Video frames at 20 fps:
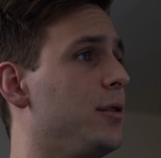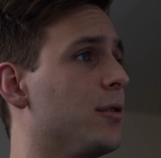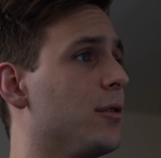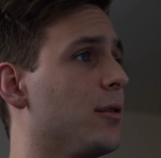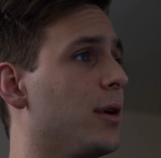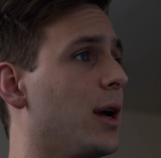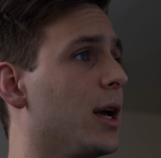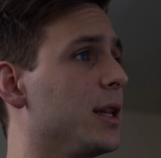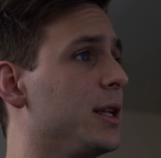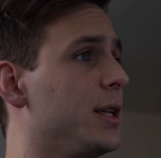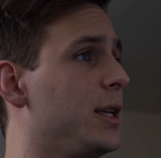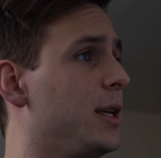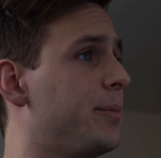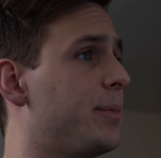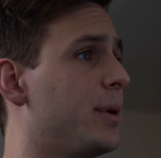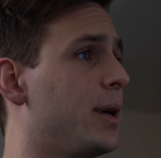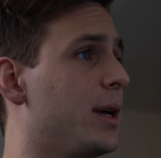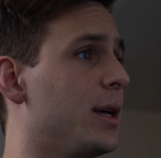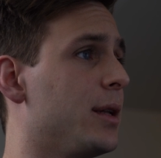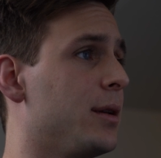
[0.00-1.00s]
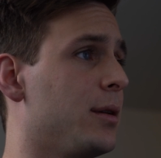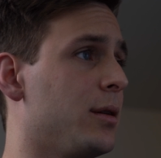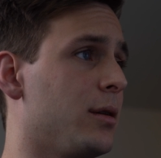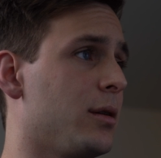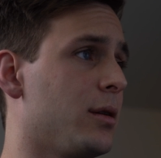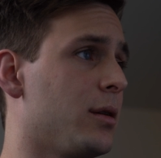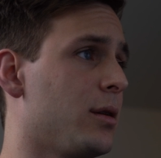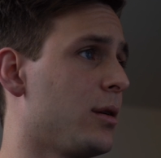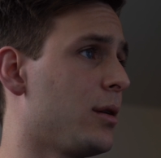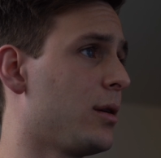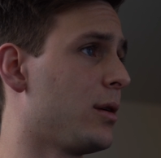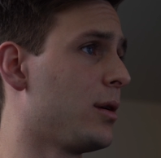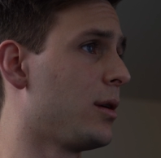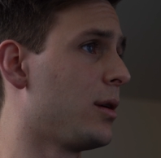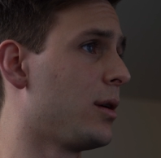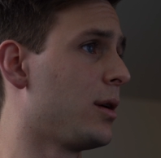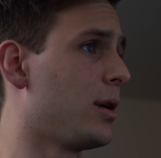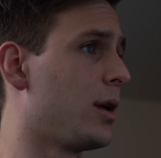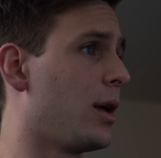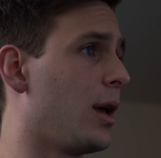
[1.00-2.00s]
your LED pin,
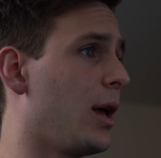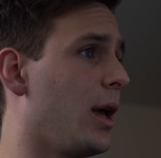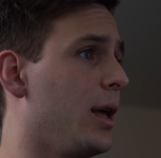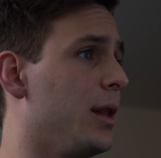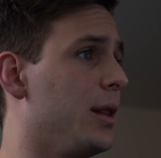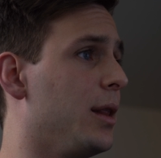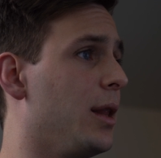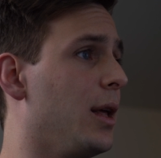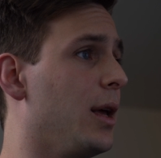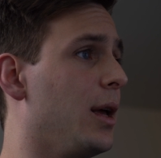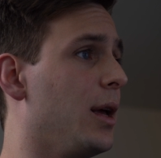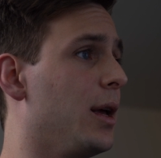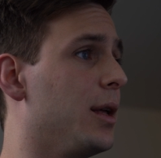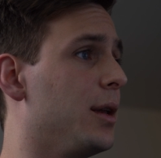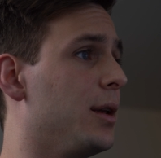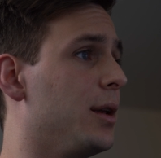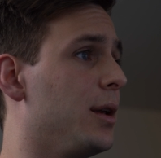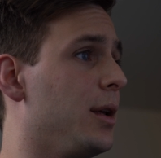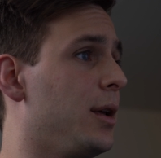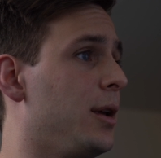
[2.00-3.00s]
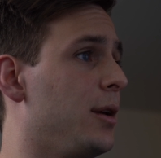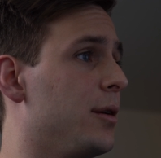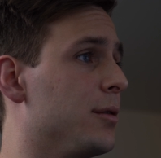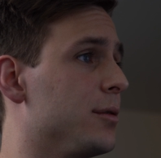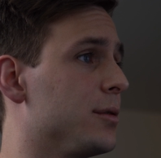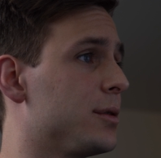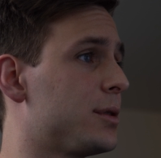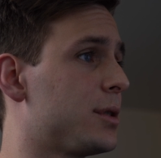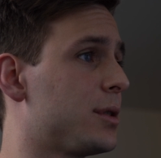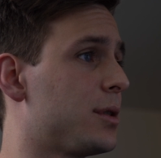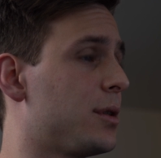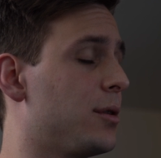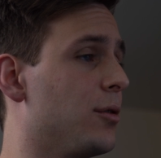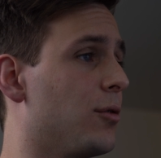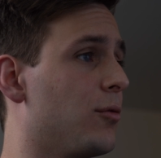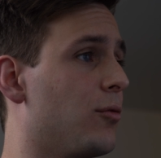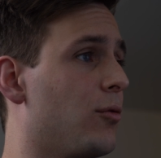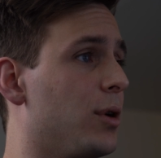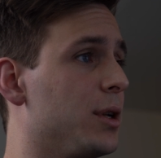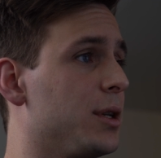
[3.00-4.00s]
and then here's the
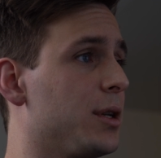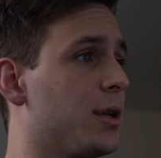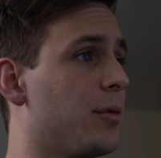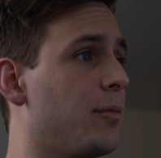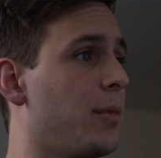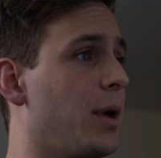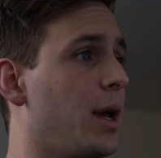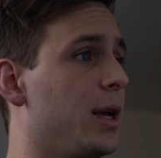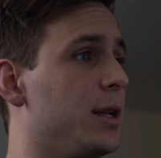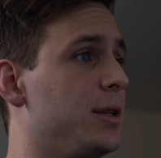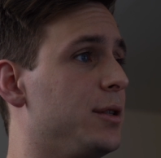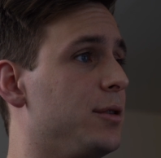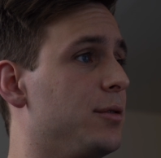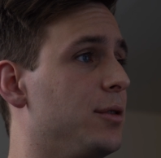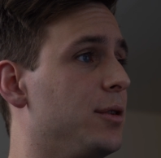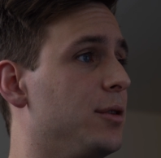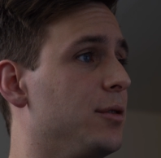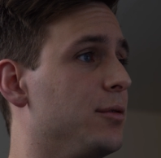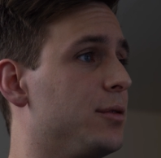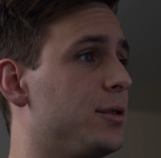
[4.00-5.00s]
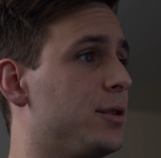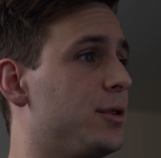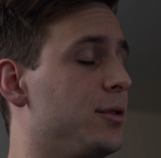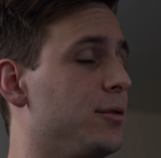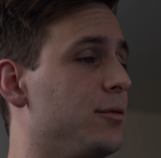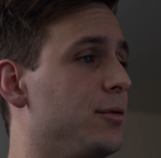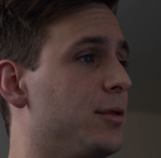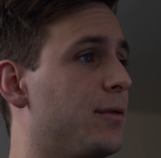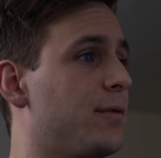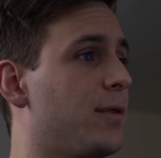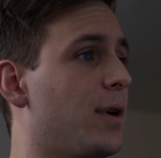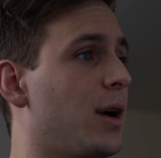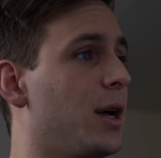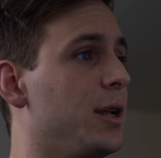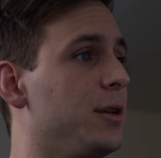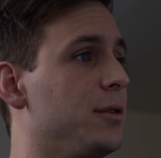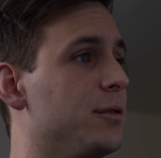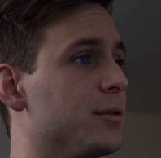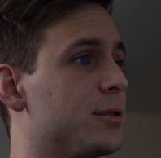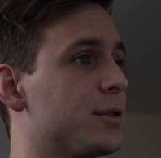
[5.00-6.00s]
one command you do to
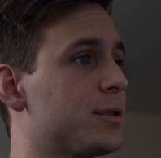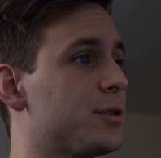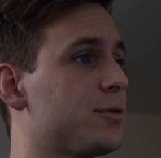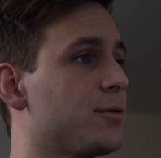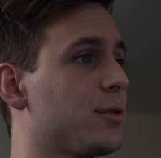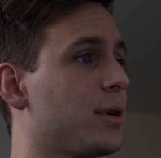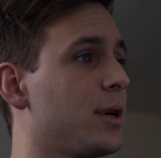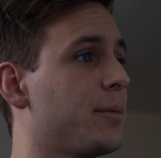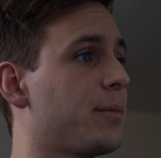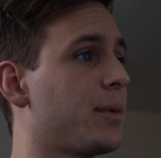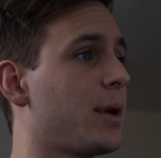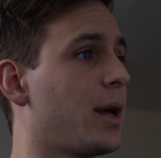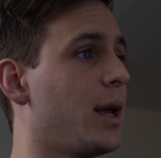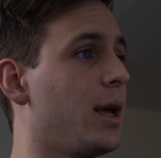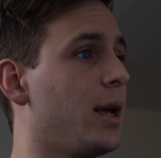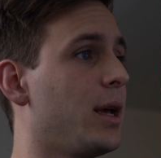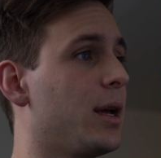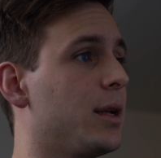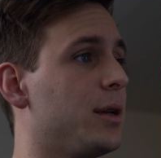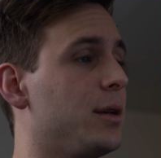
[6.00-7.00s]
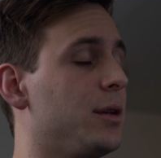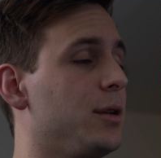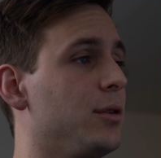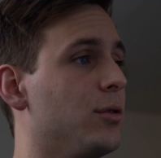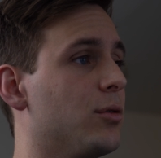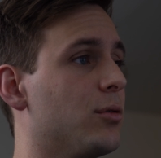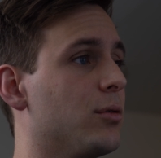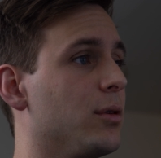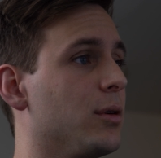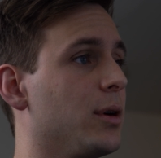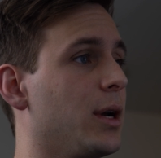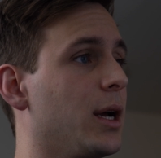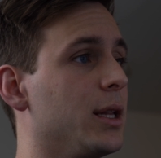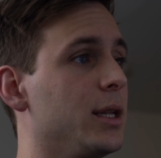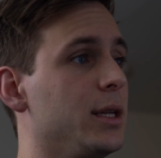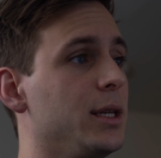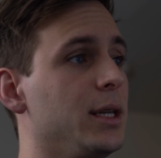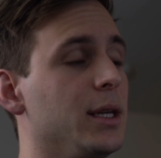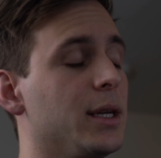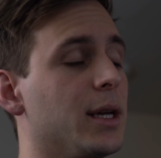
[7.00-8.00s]
define your strip and your
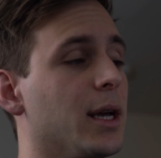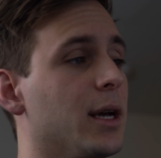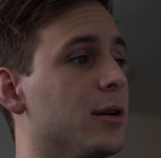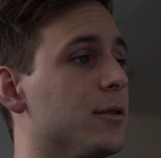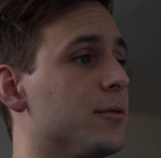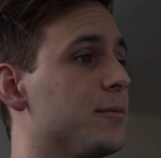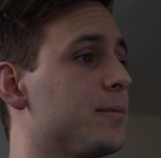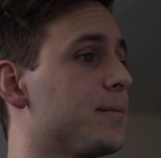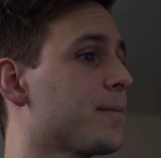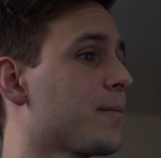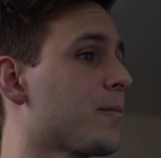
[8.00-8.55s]
LED count.